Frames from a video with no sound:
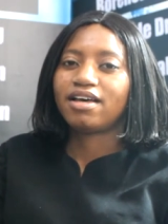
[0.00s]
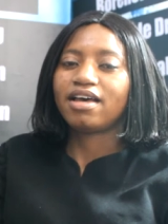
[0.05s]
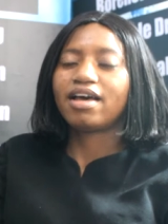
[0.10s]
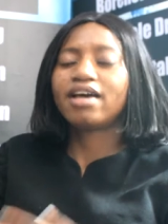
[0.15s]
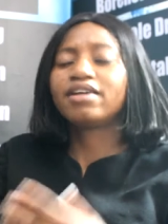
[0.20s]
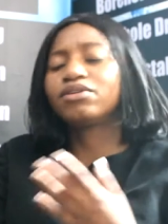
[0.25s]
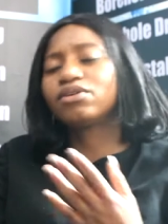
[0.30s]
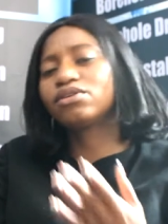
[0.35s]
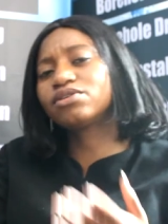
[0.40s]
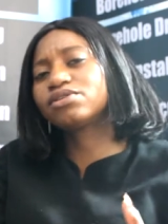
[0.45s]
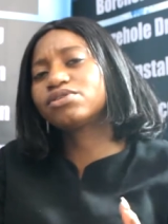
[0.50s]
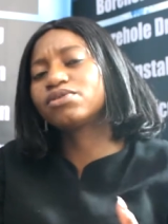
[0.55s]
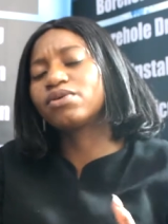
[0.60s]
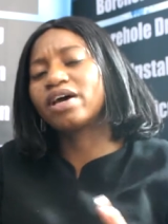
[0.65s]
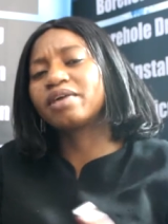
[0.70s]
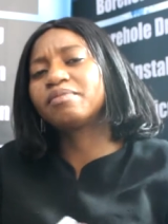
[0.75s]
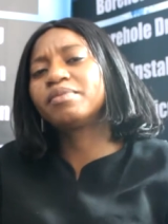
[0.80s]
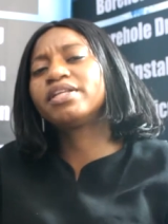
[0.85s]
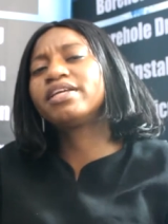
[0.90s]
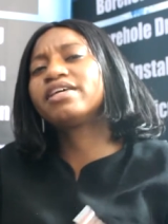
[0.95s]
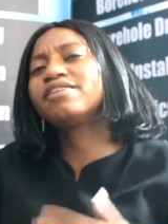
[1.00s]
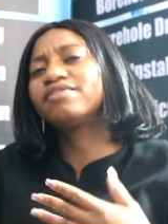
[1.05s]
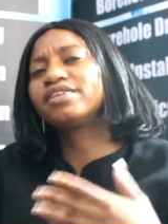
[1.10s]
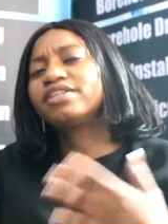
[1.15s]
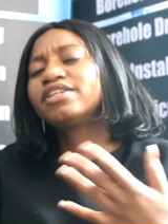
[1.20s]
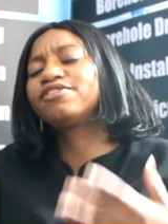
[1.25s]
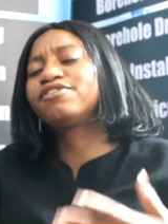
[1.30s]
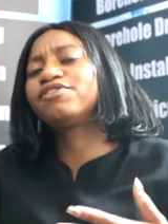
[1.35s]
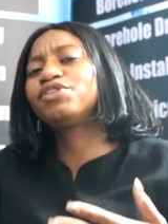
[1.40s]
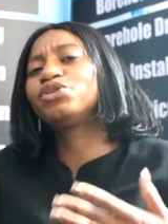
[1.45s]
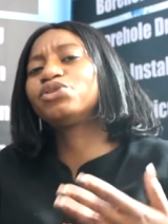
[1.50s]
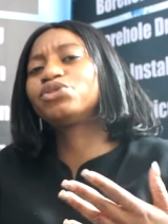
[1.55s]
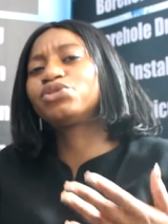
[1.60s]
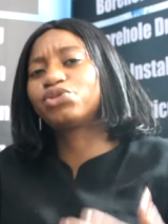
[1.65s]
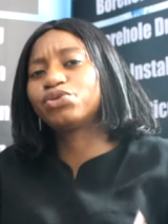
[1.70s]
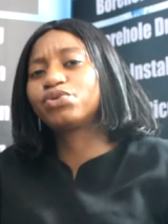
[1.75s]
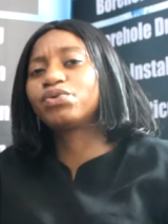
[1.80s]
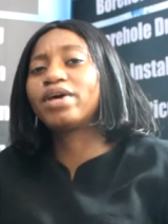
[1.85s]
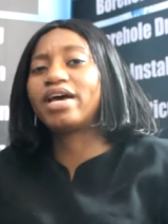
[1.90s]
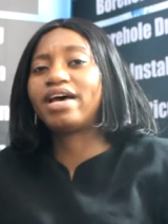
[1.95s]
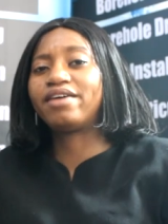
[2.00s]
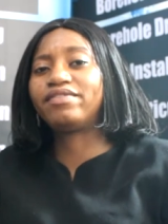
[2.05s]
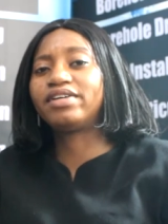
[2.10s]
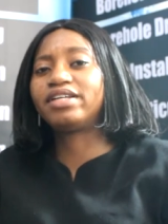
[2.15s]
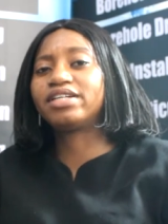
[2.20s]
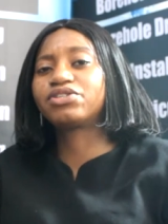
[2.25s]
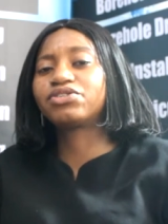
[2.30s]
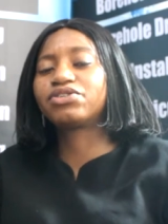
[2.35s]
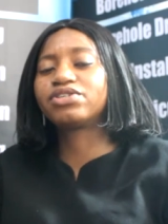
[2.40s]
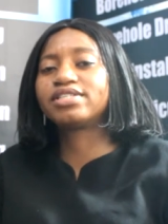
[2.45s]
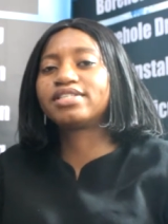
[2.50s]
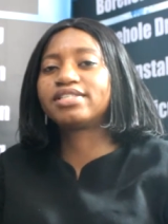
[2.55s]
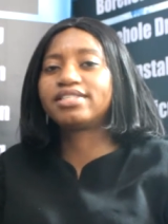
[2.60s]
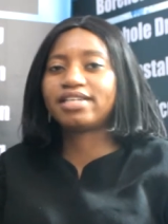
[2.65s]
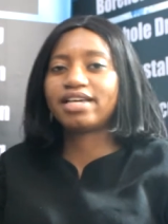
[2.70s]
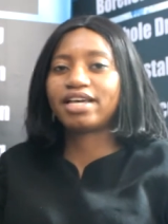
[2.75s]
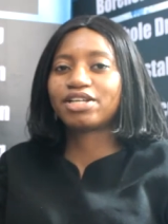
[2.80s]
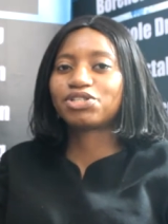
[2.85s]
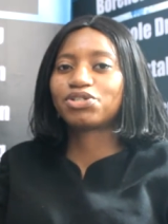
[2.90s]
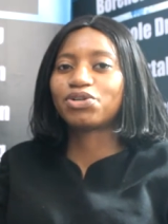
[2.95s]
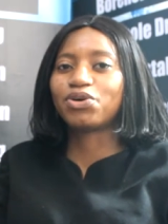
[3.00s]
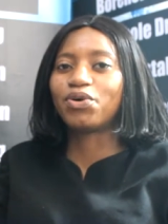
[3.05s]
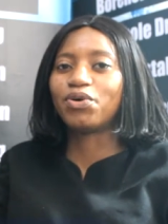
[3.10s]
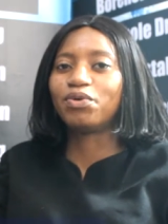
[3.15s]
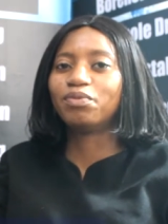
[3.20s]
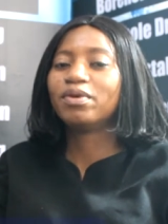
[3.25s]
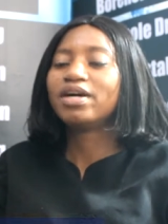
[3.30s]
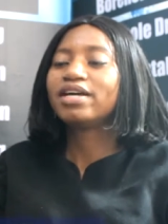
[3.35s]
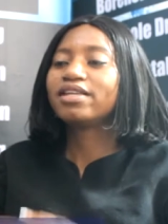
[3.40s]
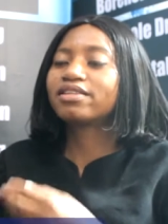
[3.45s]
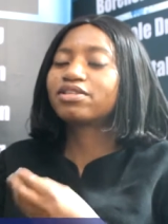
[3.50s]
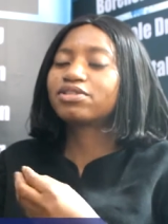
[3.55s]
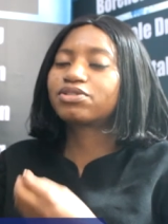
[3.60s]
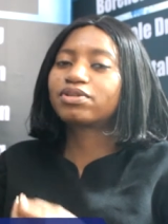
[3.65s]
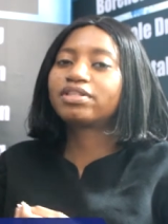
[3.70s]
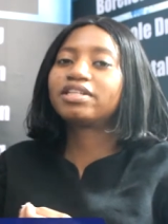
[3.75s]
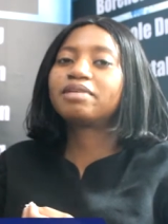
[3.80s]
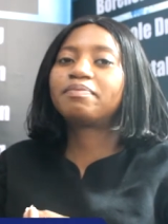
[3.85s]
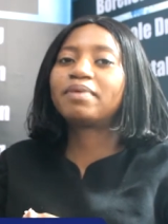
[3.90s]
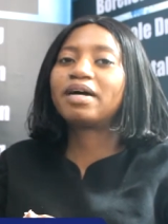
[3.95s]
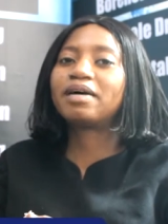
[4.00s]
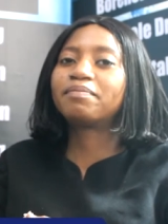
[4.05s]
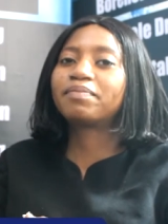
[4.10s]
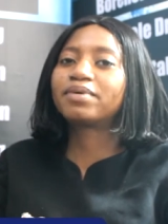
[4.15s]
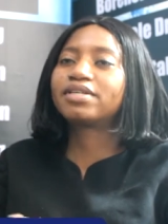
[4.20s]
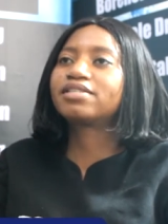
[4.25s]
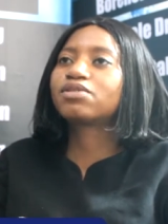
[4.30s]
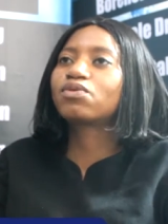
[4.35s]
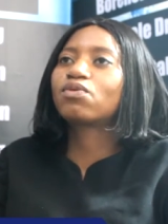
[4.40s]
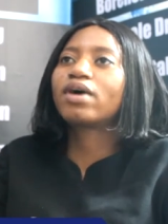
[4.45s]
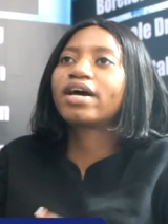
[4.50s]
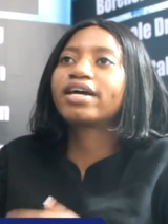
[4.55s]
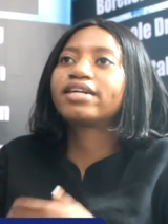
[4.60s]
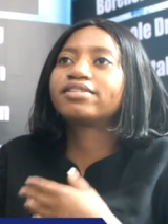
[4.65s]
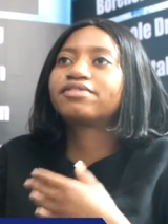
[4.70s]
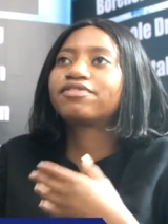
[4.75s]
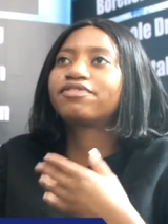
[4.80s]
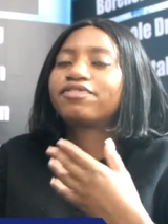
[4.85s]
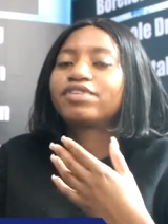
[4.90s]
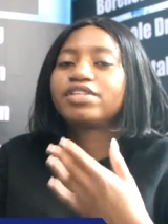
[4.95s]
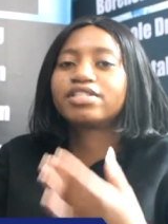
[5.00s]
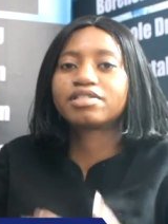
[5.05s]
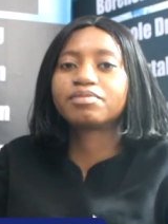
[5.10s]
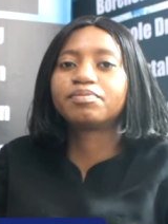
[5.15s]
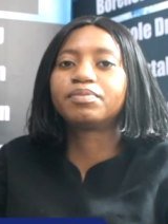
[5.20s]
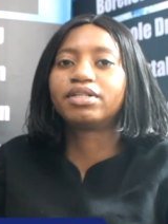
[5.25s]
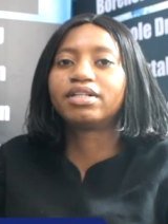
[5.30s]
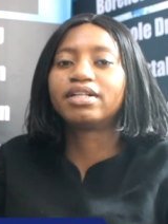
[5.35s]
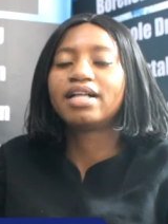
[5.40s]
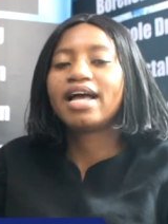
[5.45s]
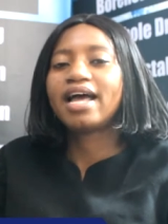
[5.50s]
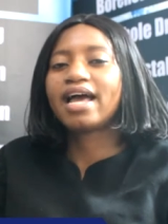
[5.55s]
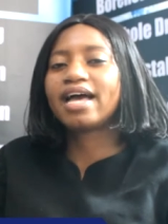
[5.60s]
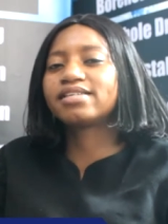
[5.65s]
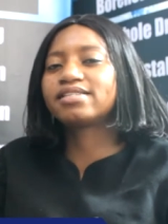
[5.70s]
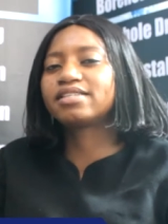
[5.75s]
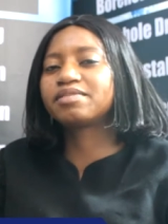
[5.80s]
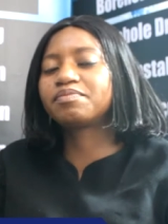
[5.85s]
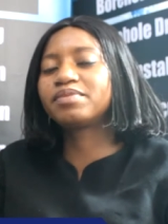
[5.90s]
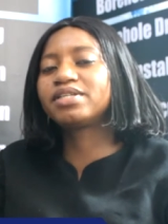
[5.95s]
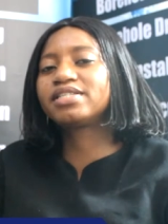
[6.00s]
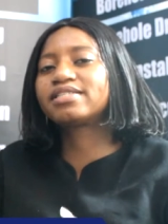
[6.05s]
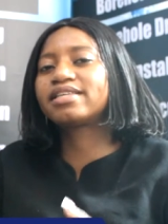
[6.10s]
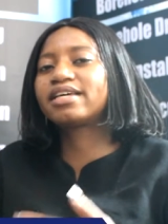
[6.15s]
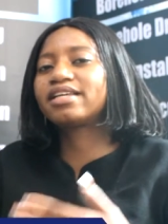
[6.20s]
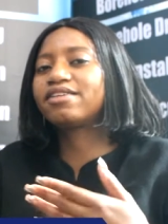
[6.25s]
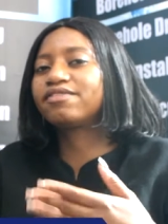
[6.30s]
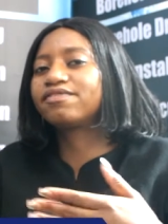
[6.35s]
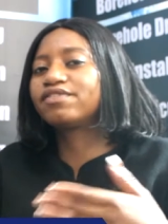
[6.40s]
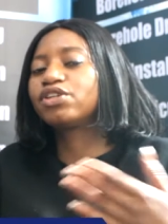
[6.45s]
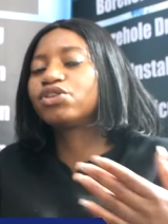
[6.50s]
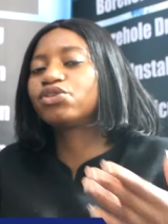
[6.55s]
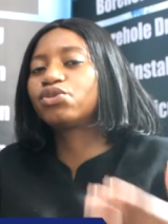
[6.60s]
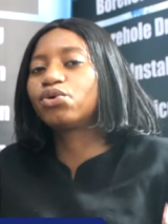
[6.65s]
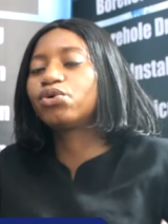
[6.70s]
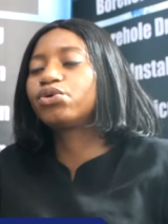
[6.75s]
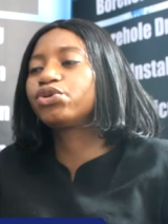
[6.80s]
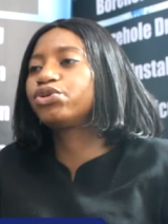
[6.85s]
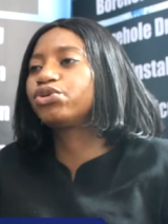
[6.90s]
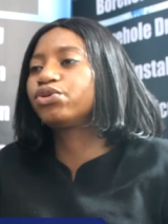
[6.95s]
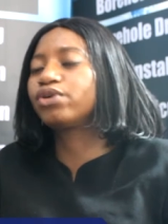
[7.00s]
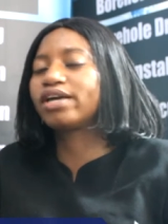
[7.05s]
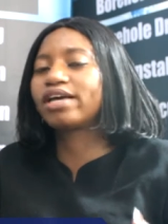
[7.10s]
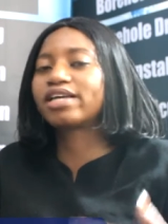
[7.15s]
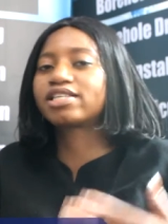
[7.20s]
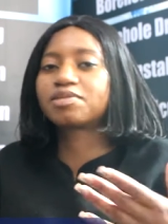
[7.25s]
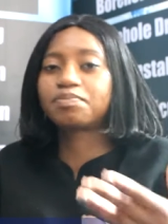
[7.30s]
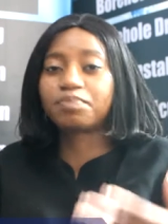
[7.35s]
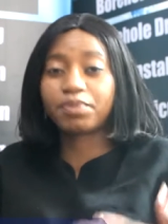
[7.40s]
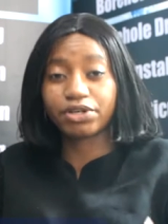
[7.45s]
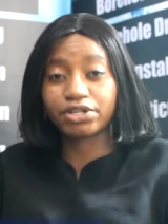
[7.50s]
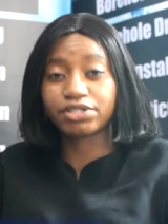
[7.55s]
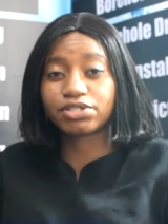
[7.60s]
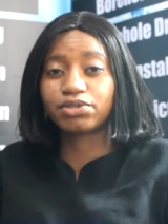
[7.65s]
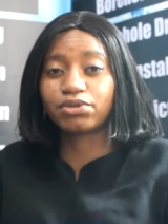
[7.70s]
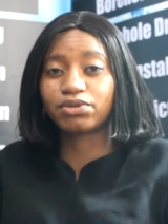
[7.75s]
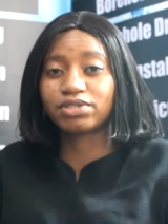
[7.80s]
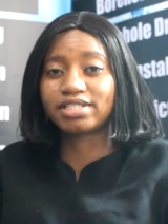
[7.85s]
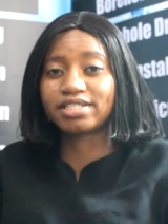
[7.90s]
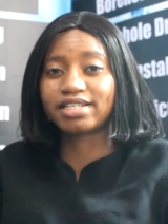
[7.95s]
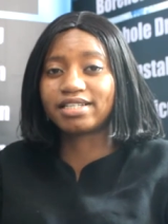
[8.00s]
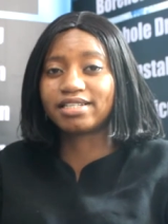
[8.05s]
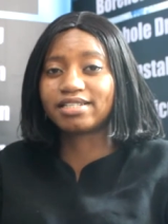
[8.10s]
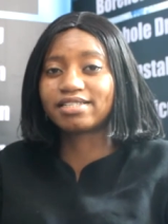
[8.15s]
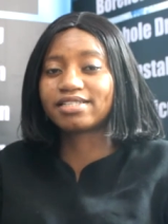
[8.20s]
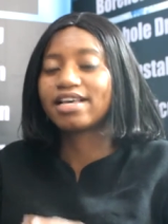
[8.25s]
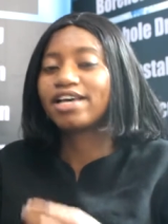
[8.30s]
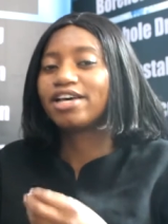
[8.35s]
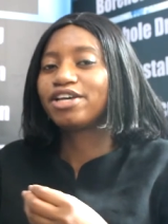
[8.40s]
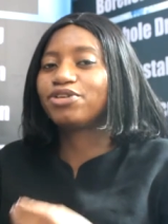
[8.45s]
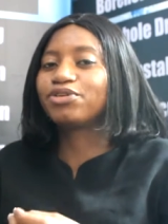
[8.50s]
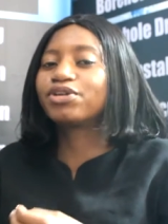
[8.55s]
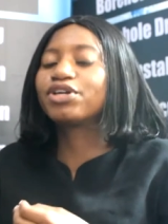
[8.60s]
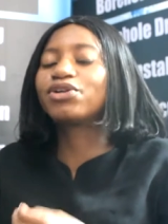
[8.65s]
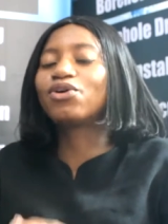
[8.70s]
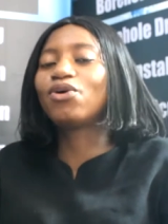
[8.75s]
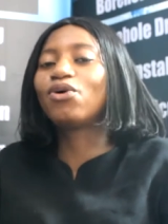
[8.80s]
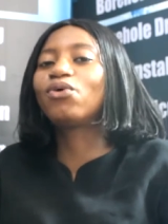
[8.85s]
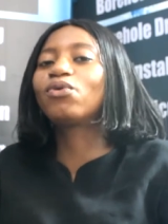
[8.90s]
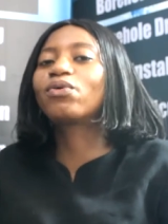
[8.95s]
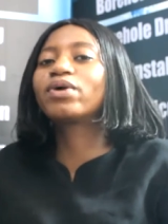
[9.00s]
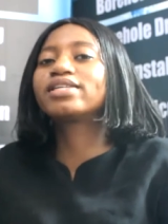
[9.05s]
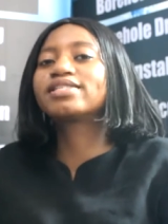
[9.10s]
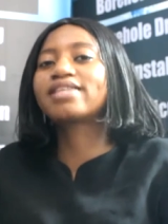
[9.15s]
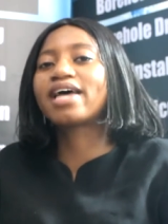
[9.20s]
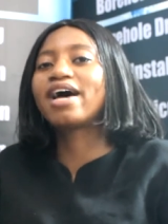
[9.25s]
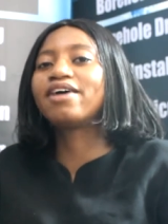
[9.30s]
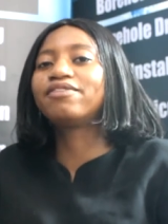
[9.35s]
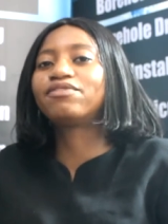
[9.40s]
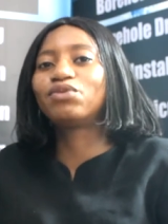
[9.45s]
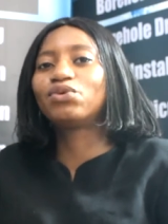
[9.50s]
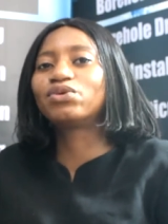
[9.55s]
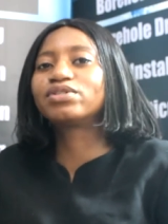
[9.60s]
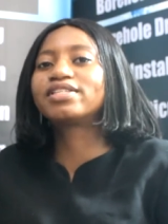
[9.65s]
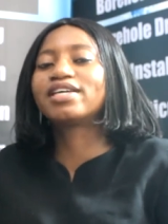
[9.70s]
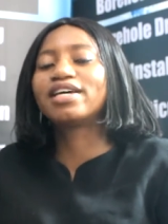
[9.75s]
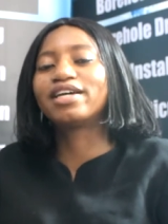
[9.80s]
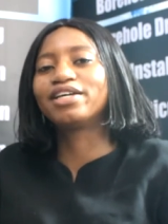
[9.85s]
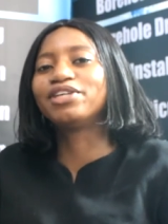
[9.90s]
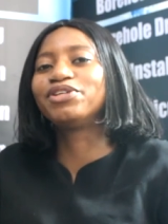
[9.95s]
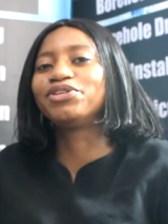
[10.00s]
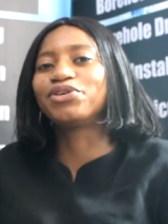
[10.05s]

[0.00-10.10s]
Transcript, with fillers: And also, I mean, even if you do have electricity at your home, the solar pump is quite feasible as it means that even though you experience load sheddings, you can always have water in